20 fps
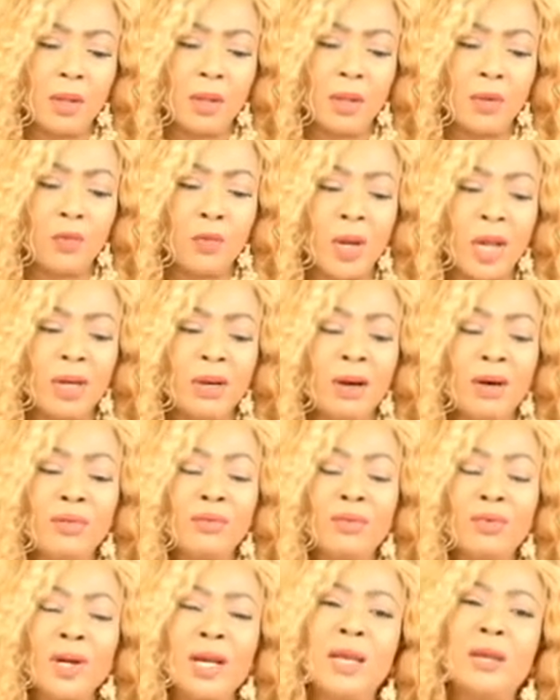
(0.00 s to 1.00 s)
we're
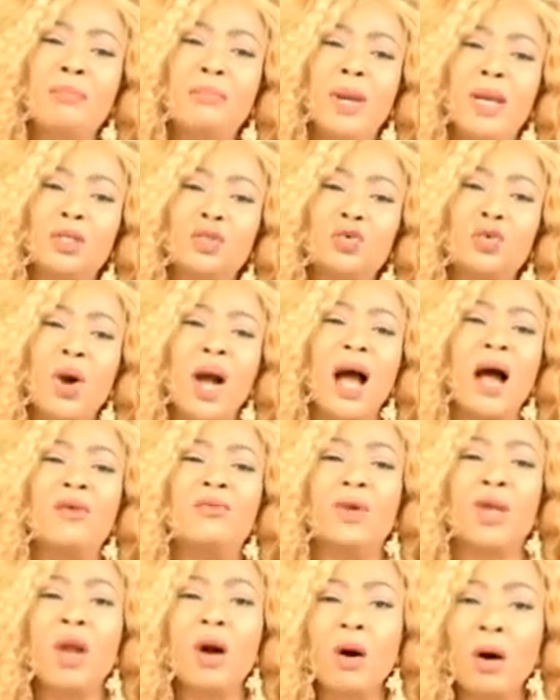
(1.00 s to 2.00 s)
not really meant to
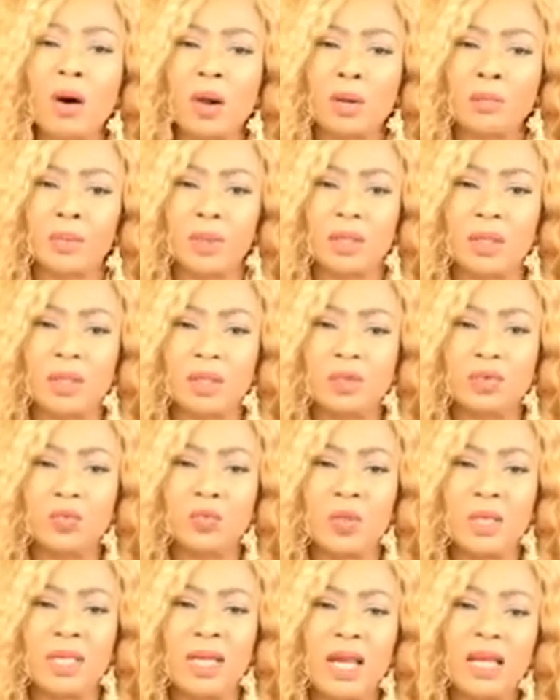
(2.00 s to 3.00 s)
have it all, because
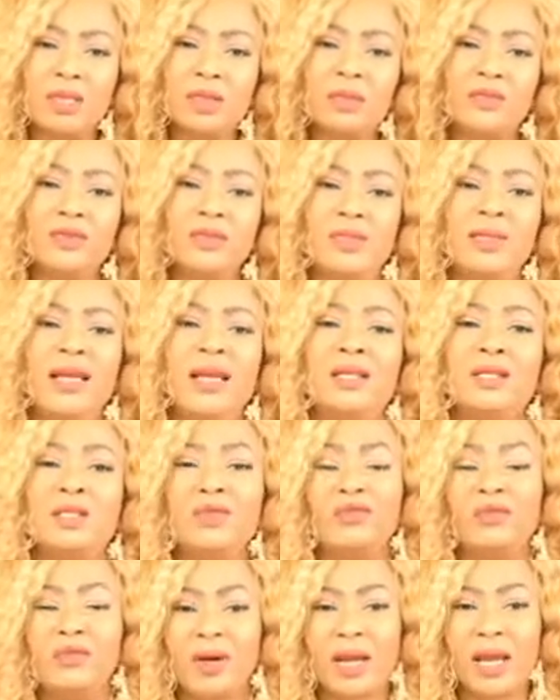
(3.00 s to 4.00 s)
we then tend
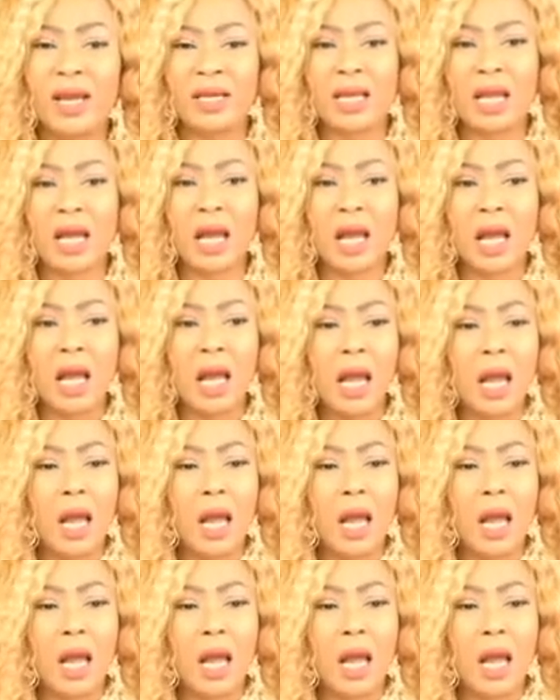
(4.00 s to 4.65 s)
to forget that